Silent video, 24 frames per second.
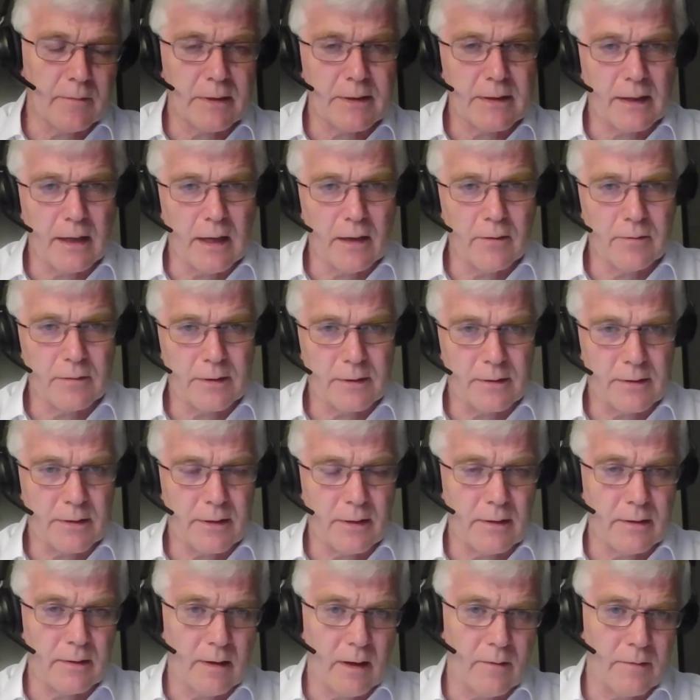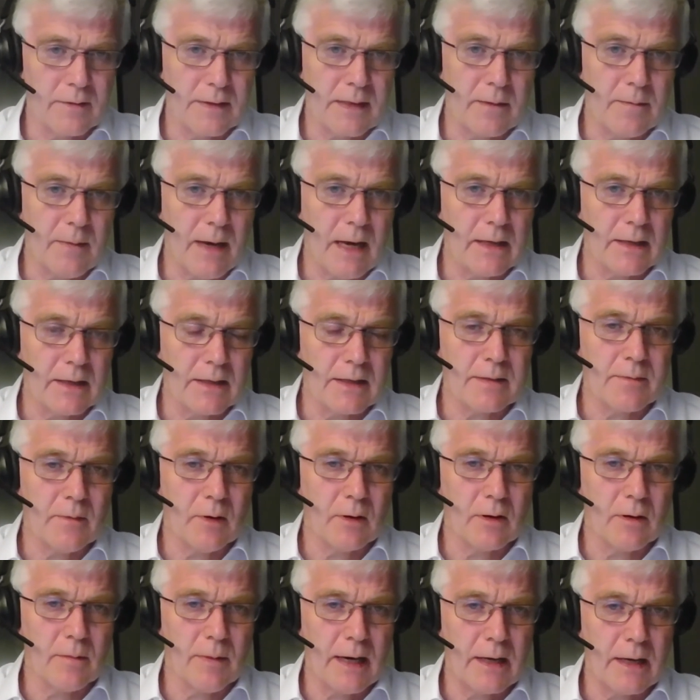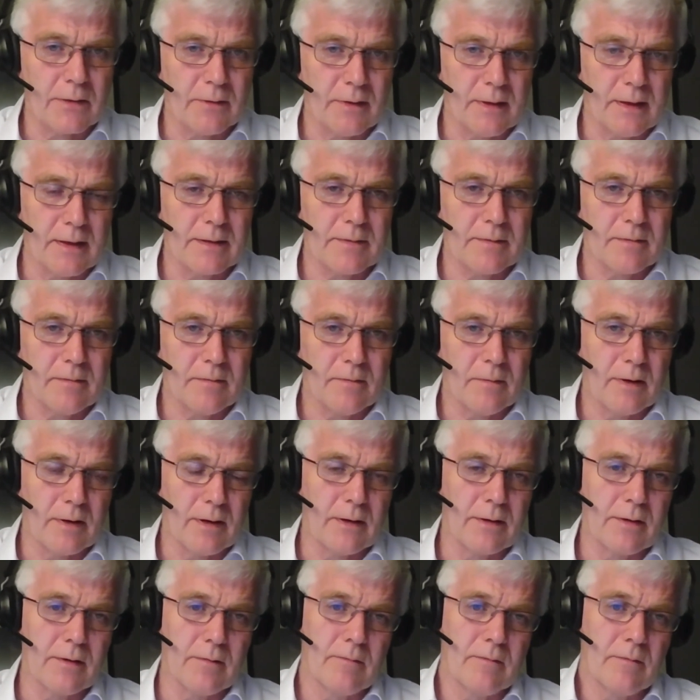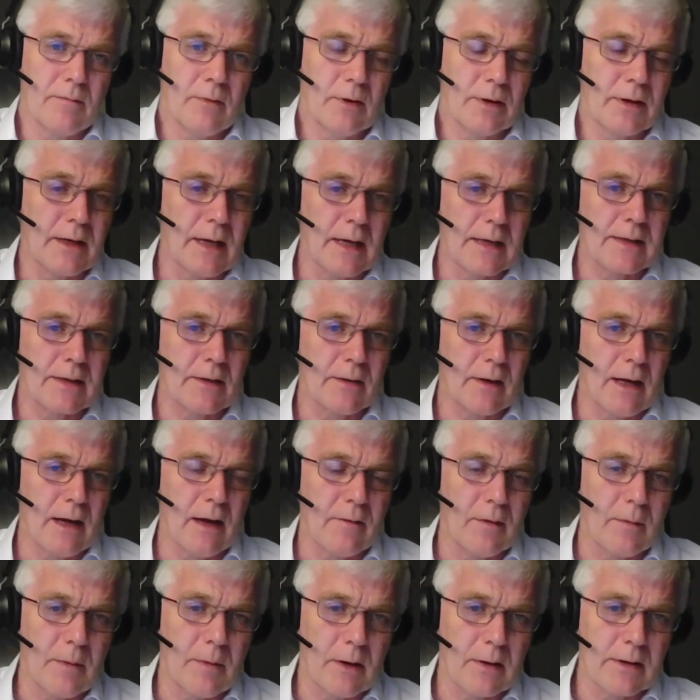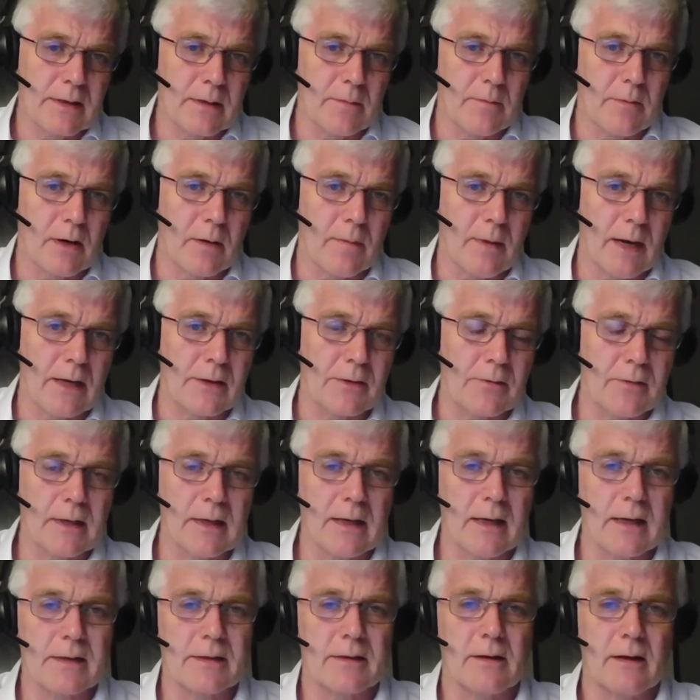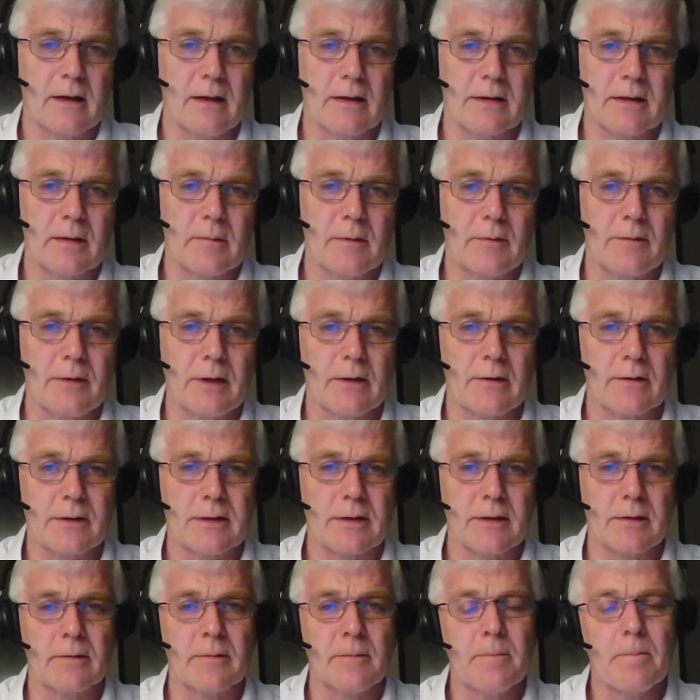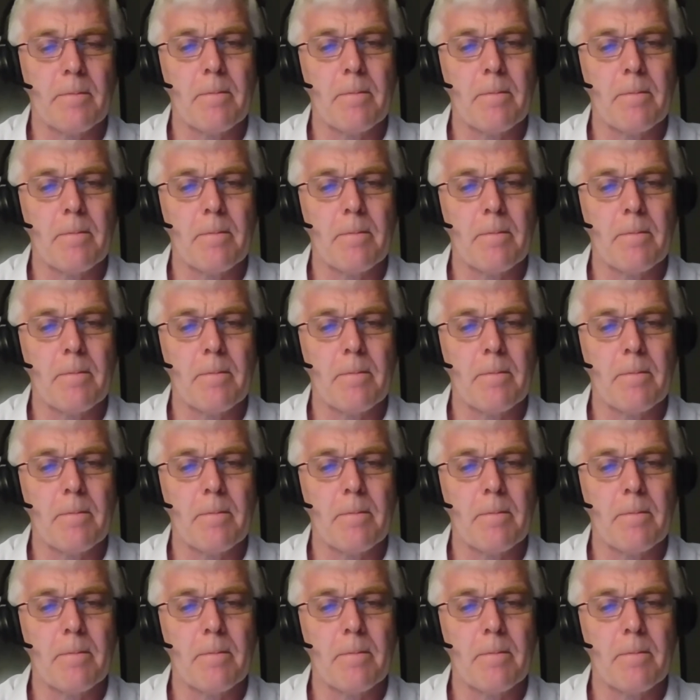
which allows us to obviously manage smaller batteries where you wouldn't necessarily have a person per battery as some of the others do.